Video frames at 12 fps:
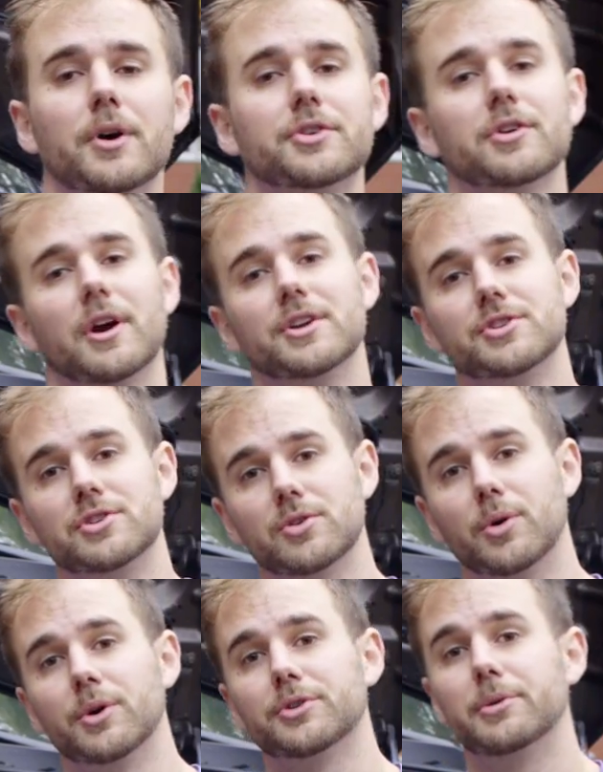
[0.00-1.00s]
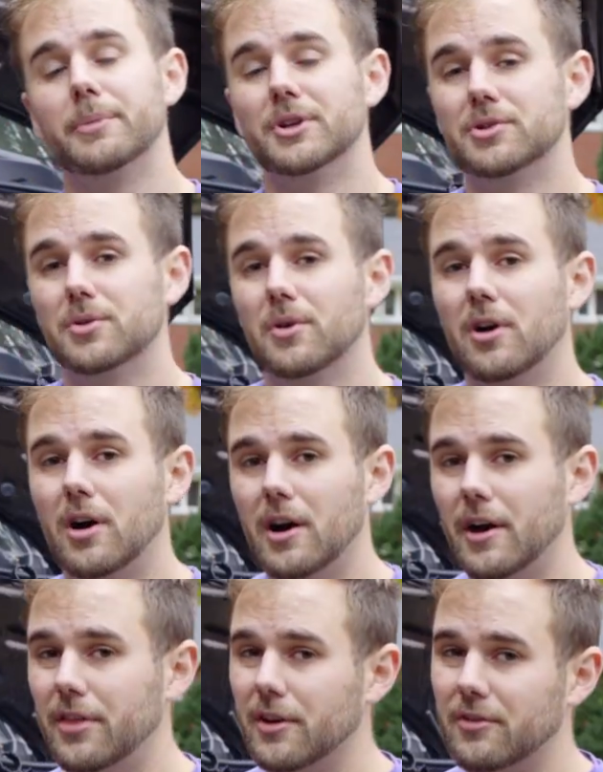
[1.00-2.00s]
want your engine's oil to be too
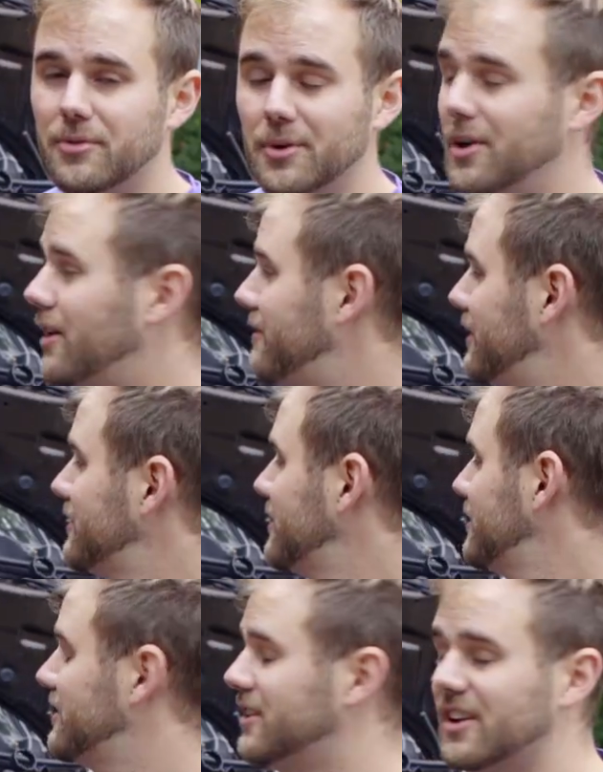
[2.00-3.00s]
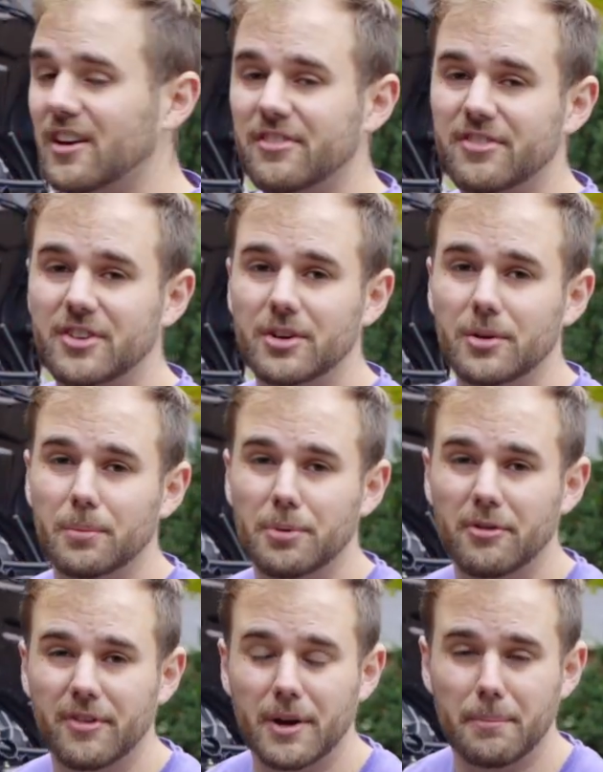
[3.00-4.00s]
hot and therefore not viscous enough to
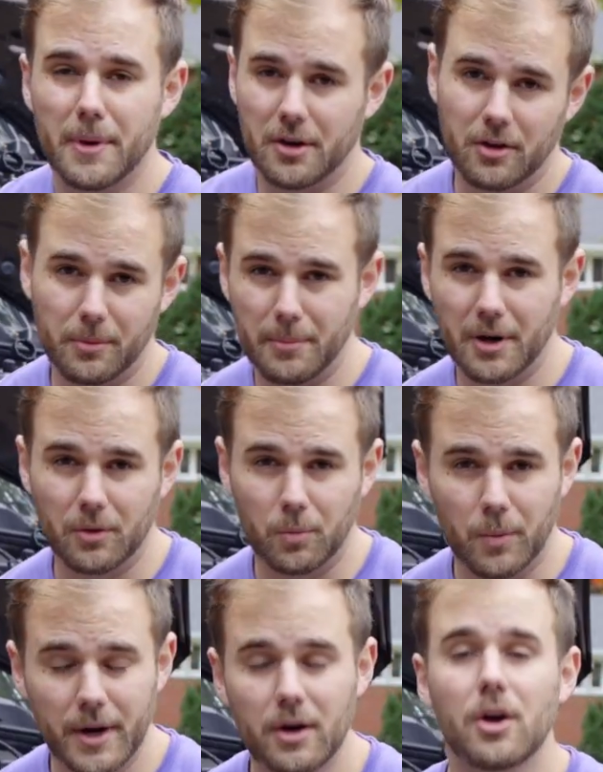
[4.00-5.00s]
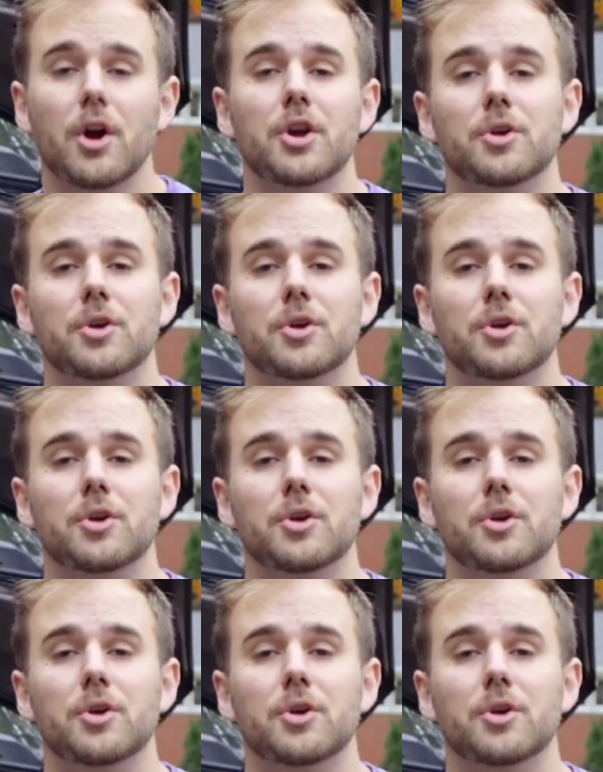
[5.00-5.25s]
prevent metal on metal wear,